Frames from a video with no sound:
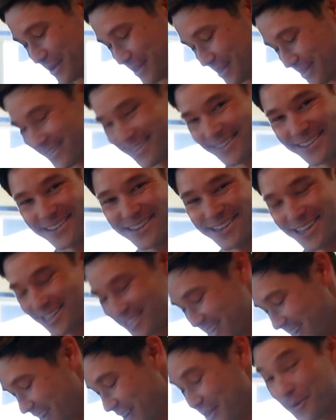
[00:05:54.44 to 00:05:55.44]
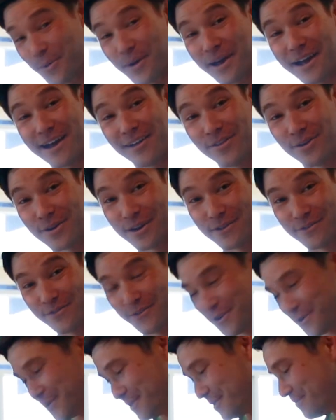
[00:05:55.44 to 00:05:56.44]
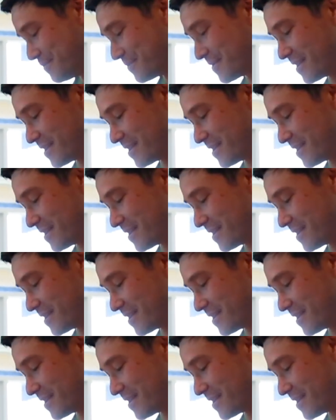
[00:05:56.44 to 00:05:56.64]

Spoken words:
but that's kind of the way I look at food,